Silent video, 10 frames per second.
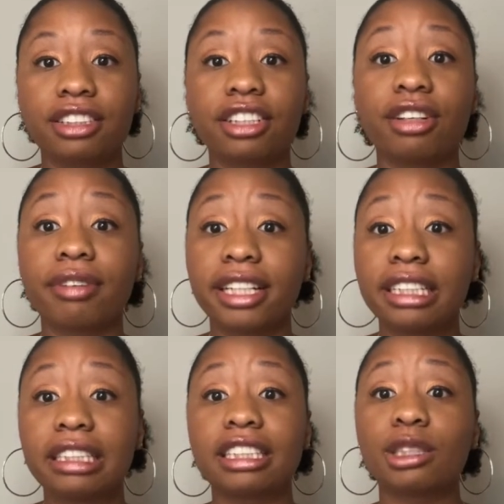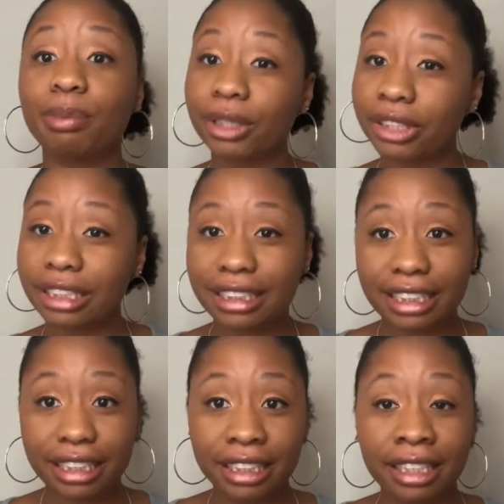that are ready to spill the
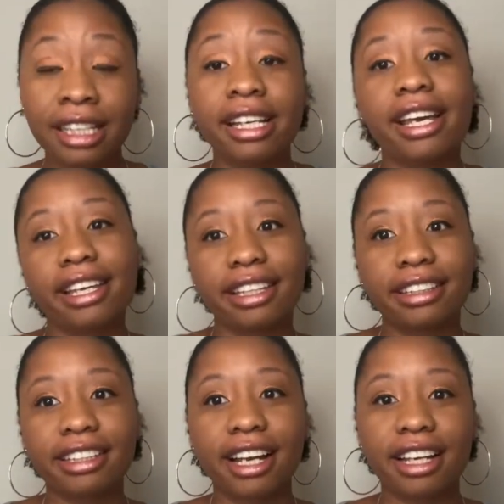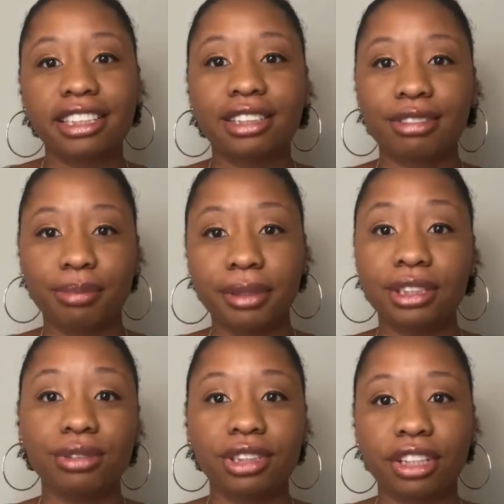tea and get the guys to rip
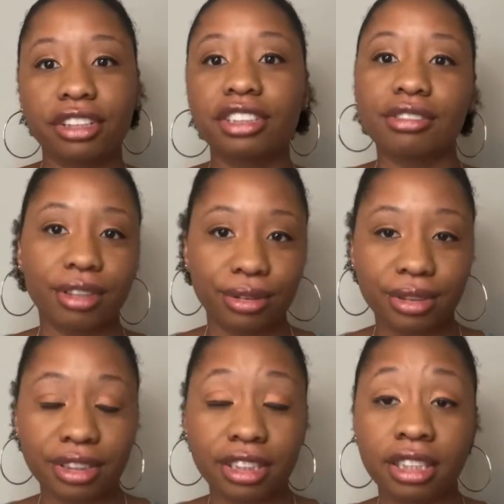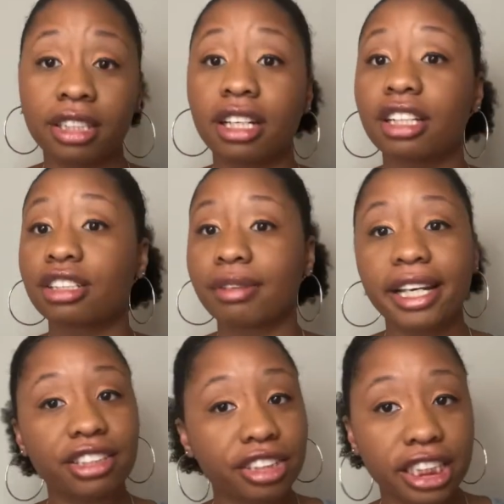into each other in a roast.
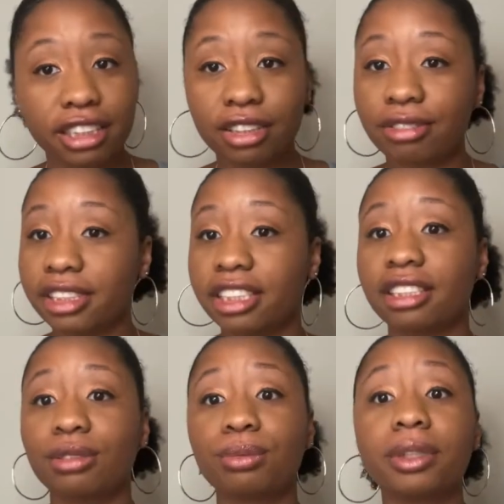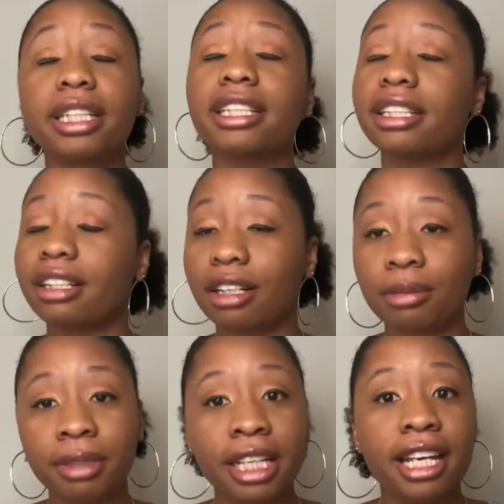Gregory over here would get
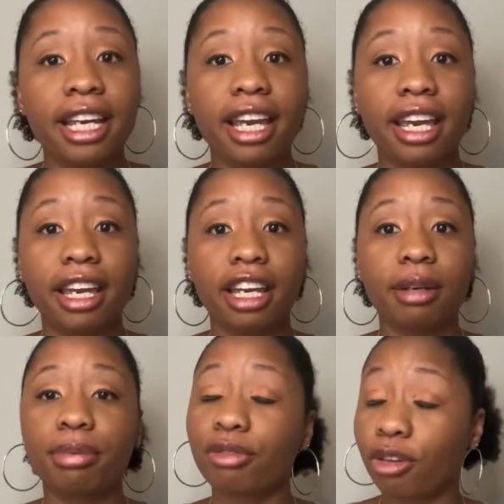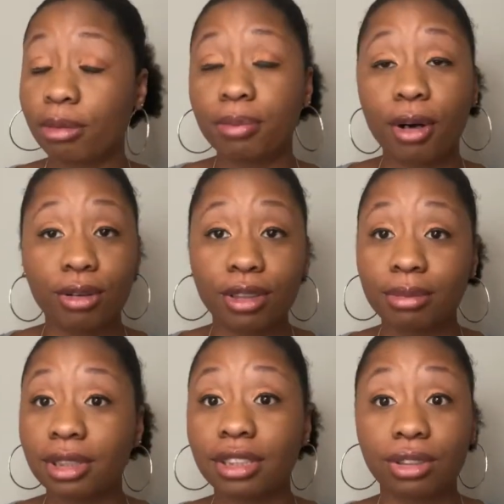up and perform a
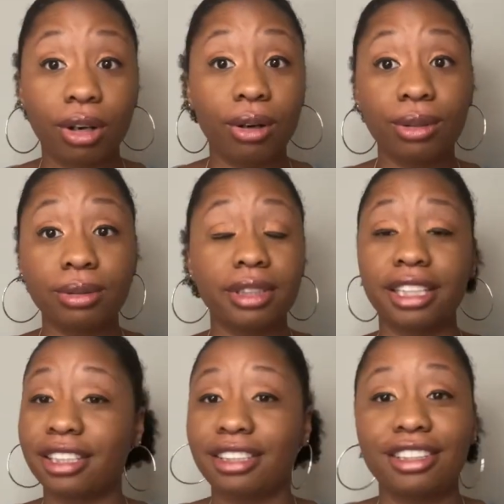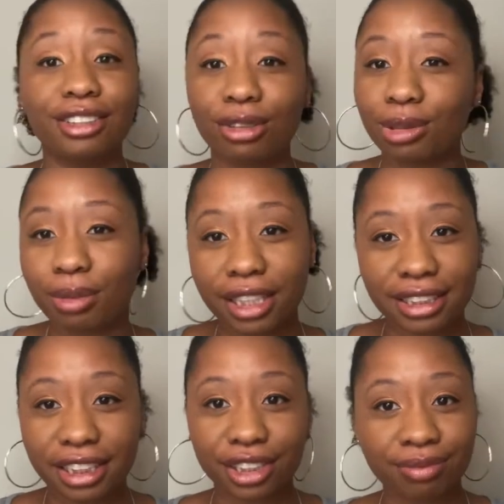poem, so no surprise there.